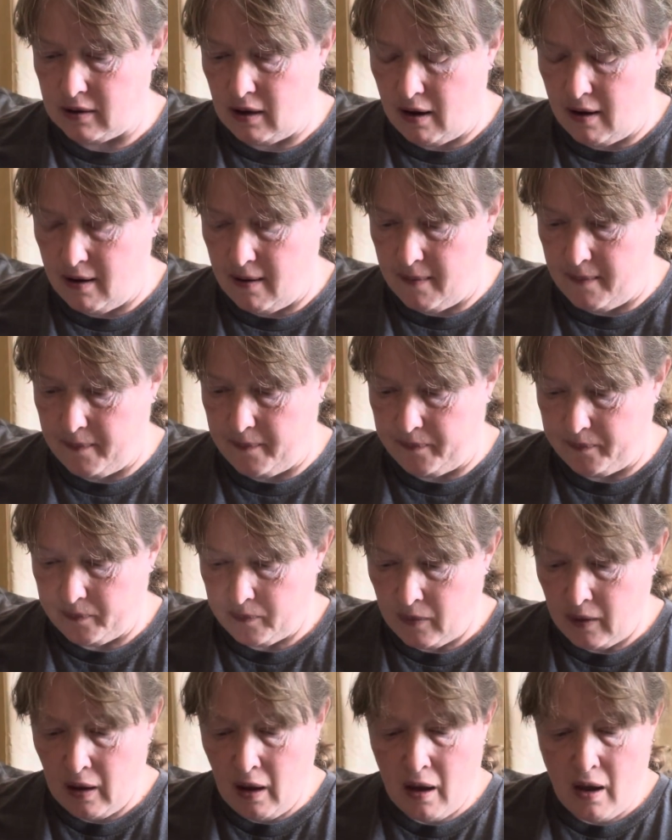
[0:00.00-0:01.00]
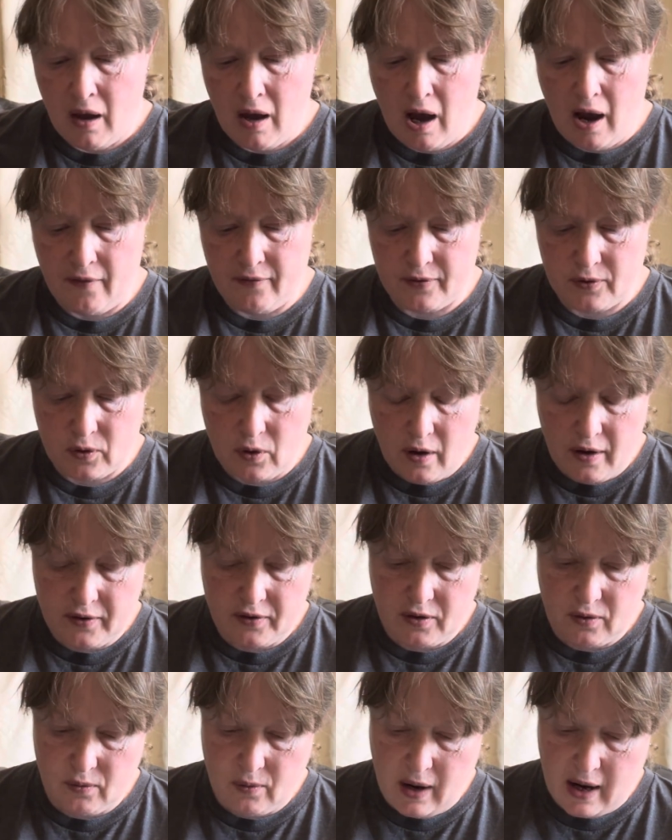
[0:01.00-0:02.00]
I've started
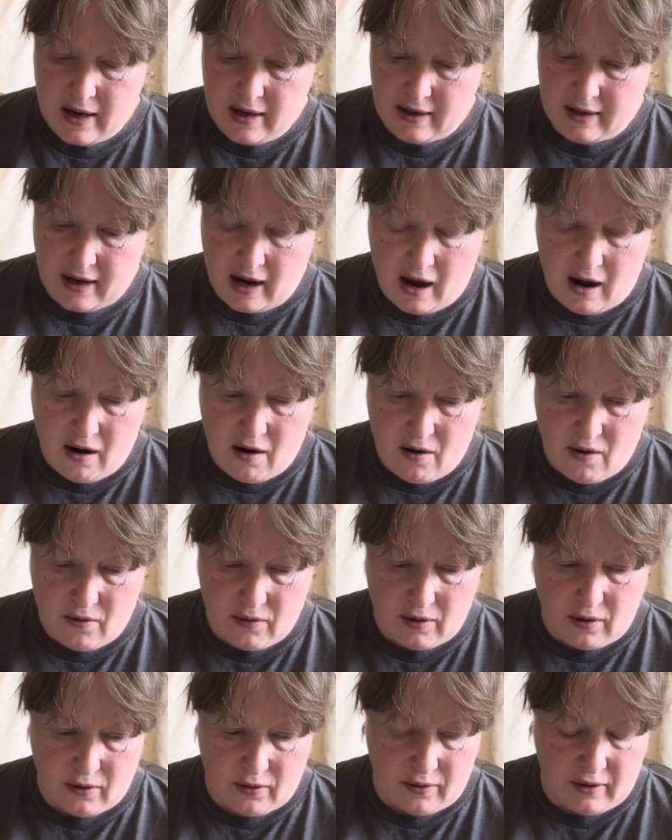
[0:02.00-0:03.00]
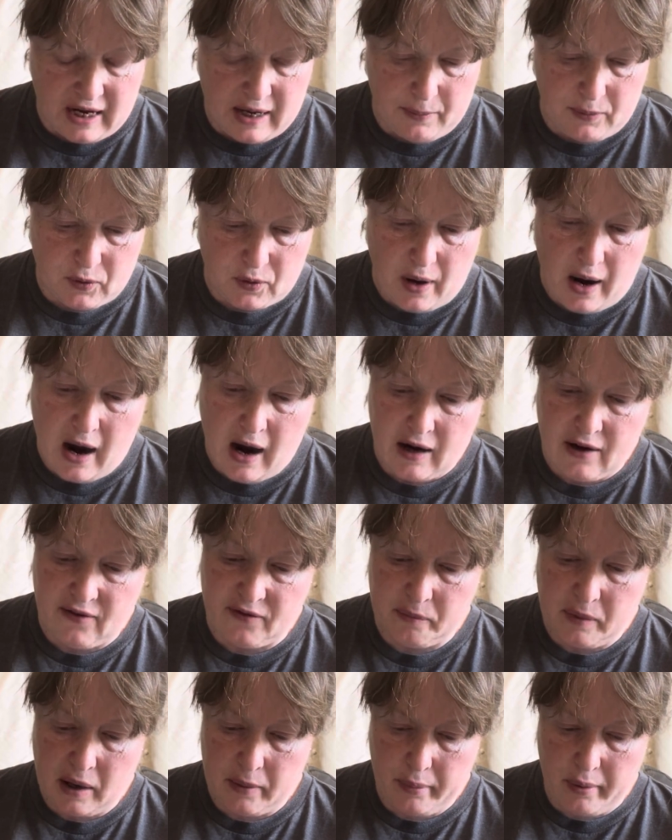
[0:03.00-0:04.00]
to write down or keep track of
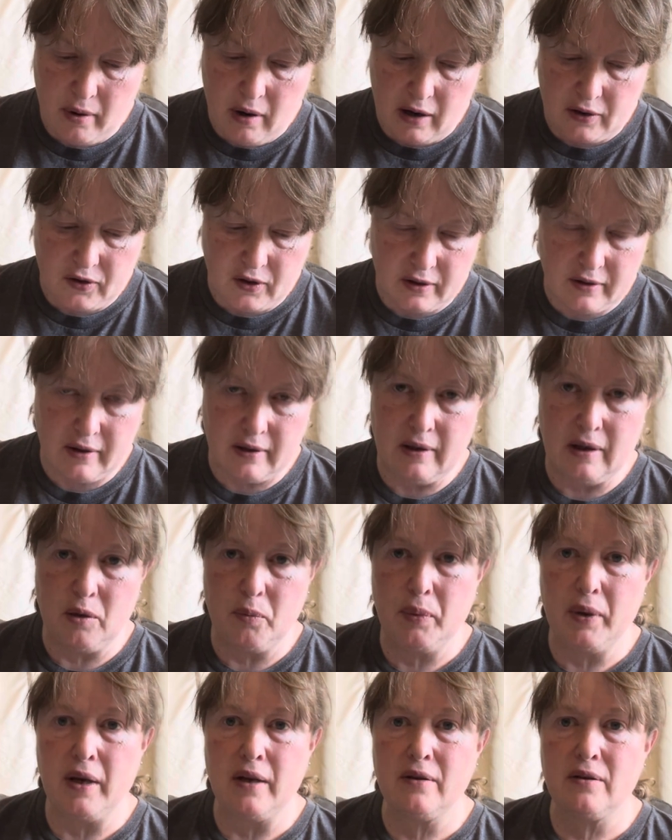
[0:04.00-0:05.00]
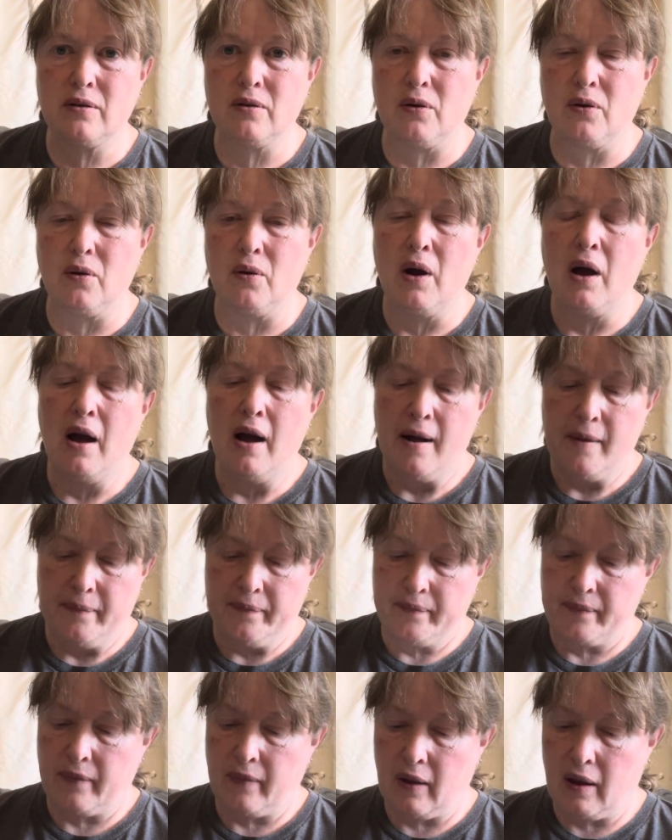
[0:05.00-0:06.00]
my projects a little bit. So
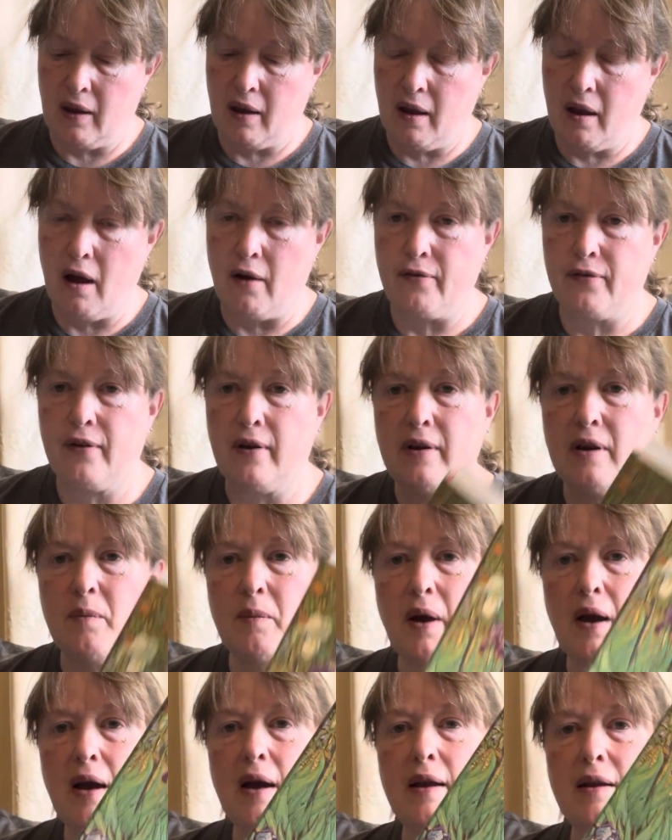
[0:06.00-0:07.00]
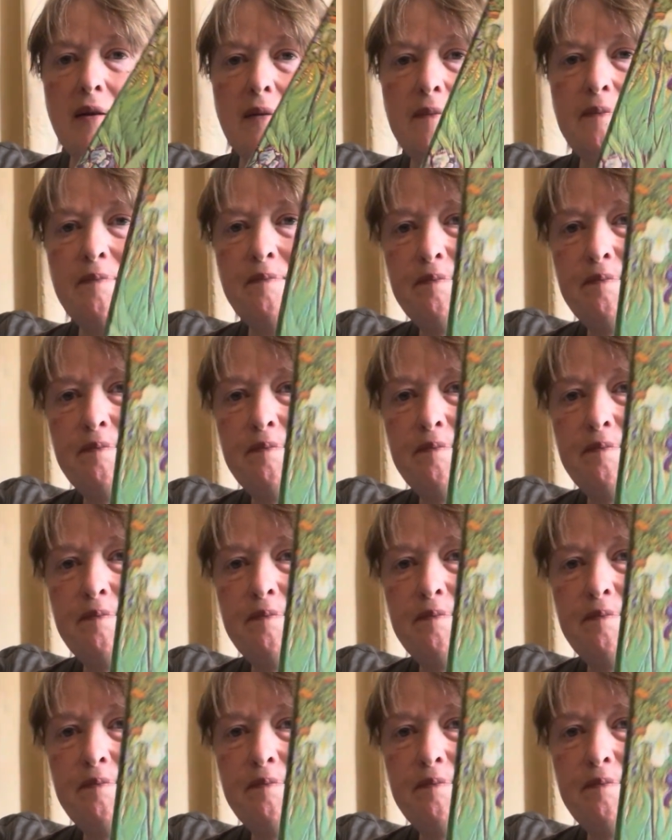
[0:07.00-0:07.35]
a friend of mine